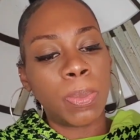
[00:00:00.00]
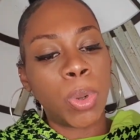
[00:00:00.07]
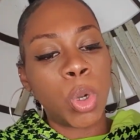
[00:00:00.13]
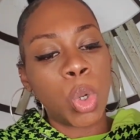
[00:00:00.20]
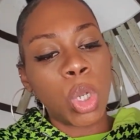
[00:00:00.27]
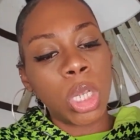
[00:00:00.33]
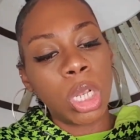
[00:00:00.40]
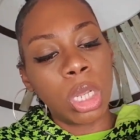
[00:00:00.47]

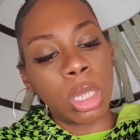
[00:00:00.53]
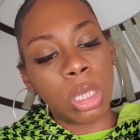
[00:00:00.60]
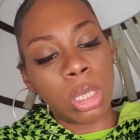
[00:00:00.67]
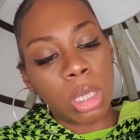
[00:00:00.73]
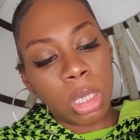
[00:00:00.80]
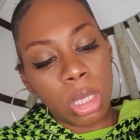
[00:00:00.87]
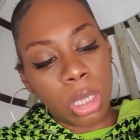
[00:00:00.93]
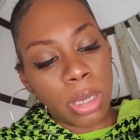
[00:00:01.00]
pull
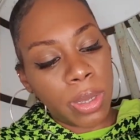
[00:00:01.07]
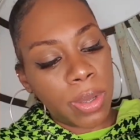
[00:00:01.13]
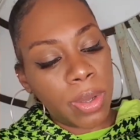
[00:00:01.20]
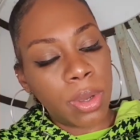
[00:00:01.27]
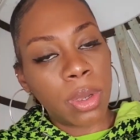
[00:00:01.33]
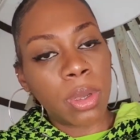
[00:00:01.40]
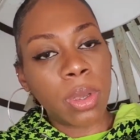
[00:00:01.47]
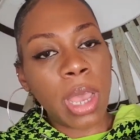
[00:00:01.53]

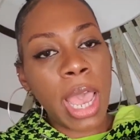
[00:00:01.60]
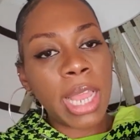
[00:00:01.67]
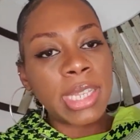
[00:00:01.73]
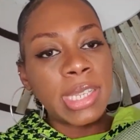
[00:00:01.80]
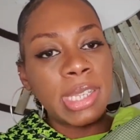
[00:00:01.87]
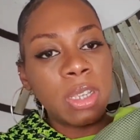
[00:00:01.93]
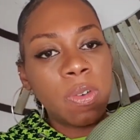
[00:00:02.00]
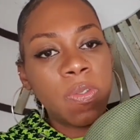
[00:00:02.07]
and
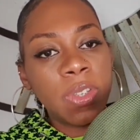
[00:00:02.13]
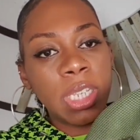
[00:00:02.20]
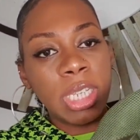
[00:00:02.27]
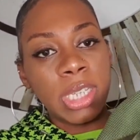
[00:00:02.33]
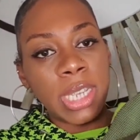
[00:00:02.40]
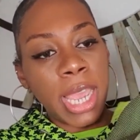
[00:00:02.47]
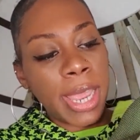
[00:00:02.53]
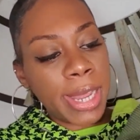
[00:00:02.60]
silver
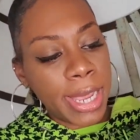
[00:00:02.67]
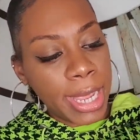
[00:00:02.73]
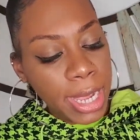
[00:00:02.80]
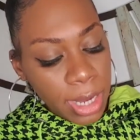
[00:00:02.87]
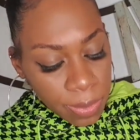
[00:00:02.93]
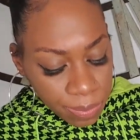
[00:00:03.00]
detailing.